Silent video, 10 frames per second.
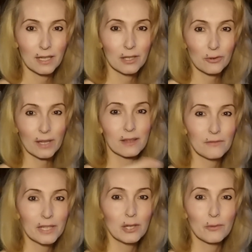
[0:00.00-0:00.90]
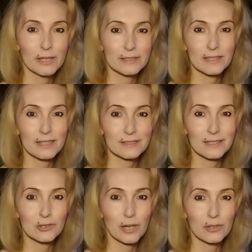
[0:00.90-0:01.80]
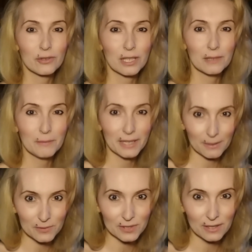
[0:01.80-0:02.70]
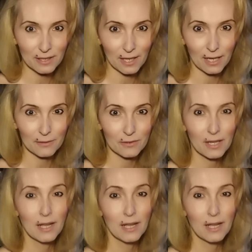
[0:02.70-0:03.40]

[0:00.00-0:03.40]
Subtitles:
And look at the video where he says, they tried to kill me and I'm still alive.